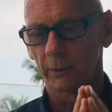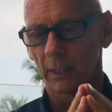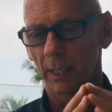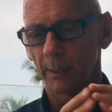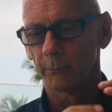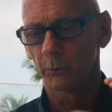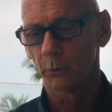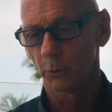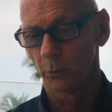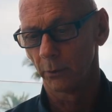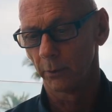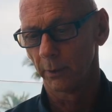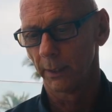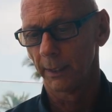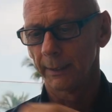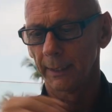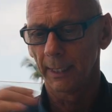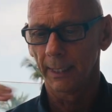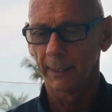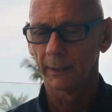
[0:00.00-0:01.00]
mTOR
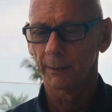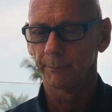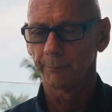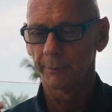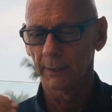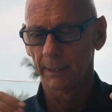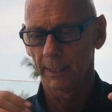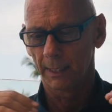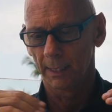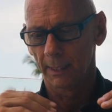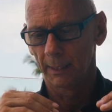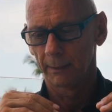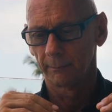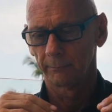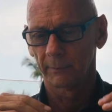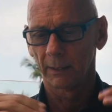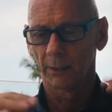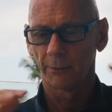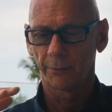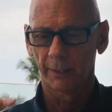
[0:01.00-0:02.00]
and AMPK.
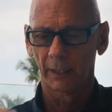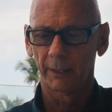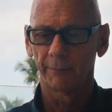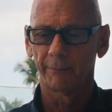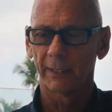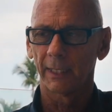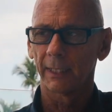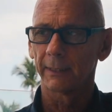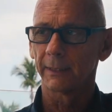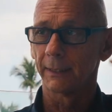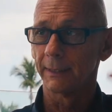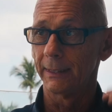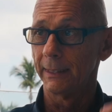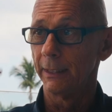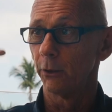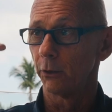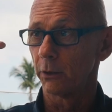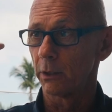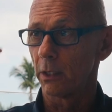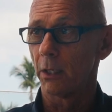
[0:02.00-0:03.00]
Now think of it as a
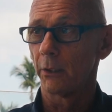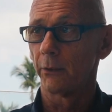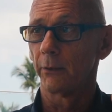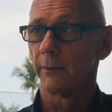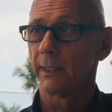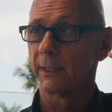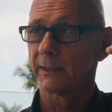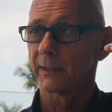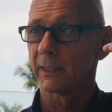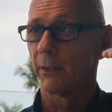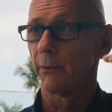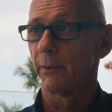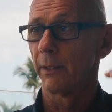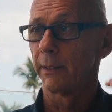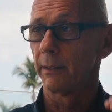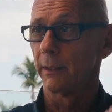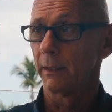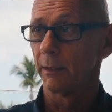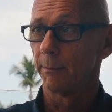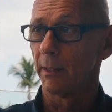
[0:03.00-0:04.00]
teeter-totter. That's how I
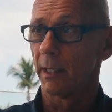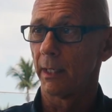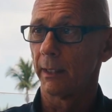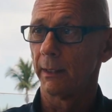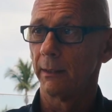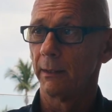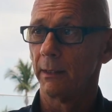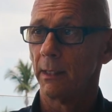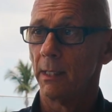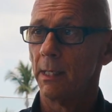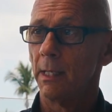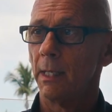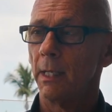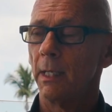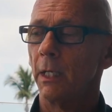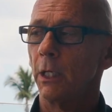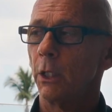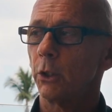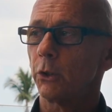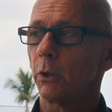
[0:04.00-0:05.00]
think about it.
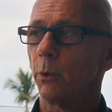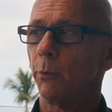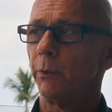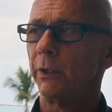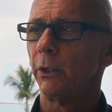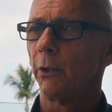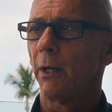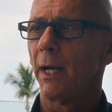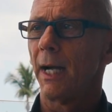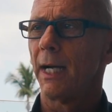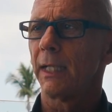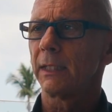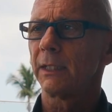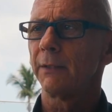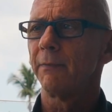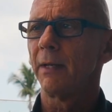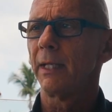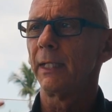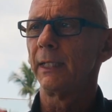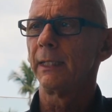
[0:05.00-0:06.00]
So when you're
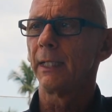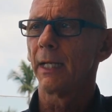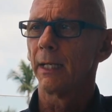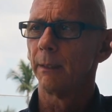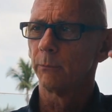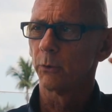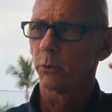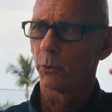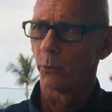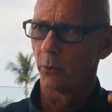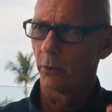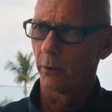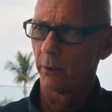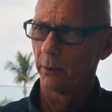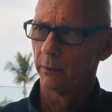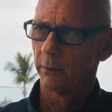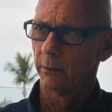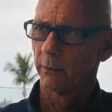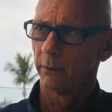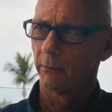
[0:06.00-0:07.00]
activating mTOR,
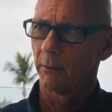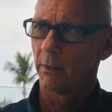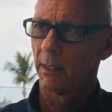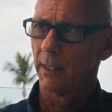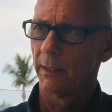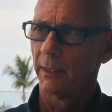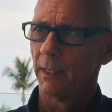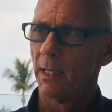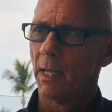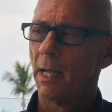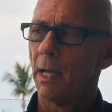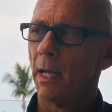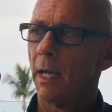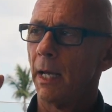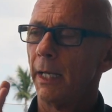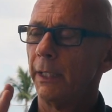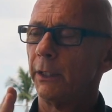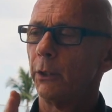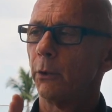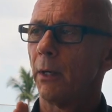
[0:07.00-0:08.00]
right,
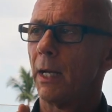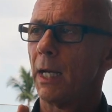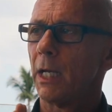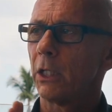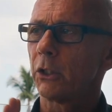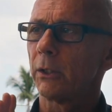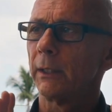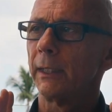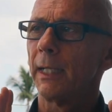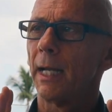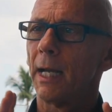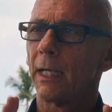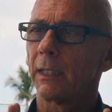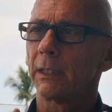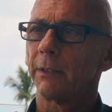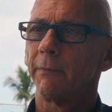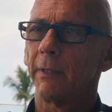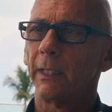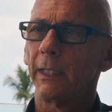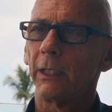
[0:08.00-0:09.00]
you're actually
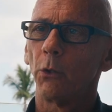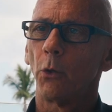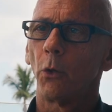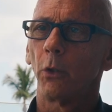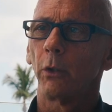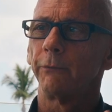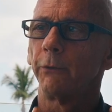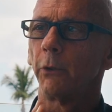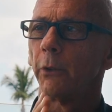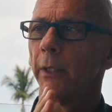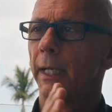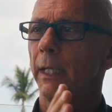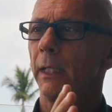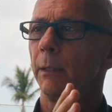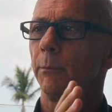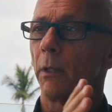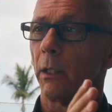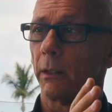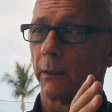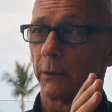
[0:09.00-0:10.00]
activating all of your
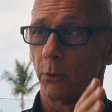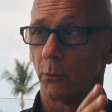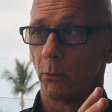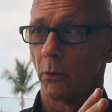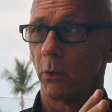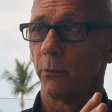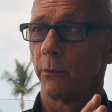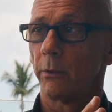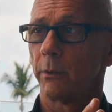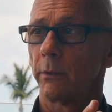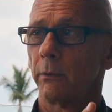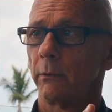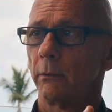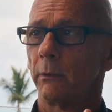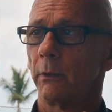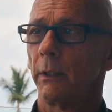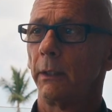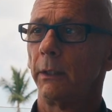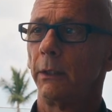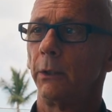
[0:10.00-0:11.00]
anabolic growth.
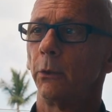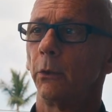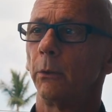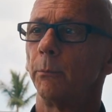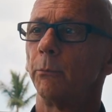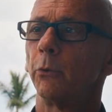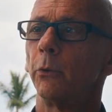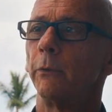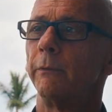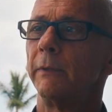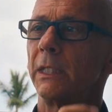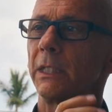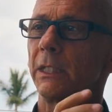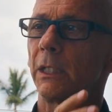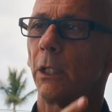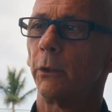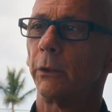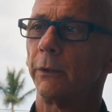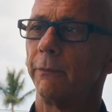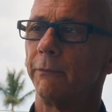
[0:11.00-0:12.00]
You're improving
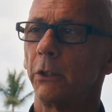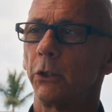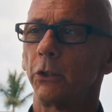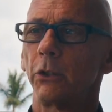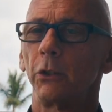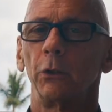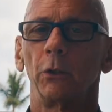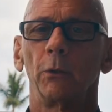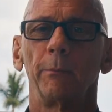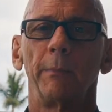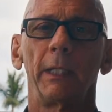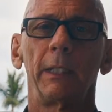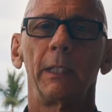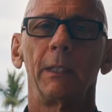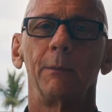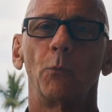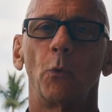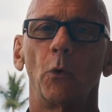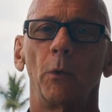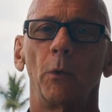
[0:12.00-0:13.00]
cell division. You're making more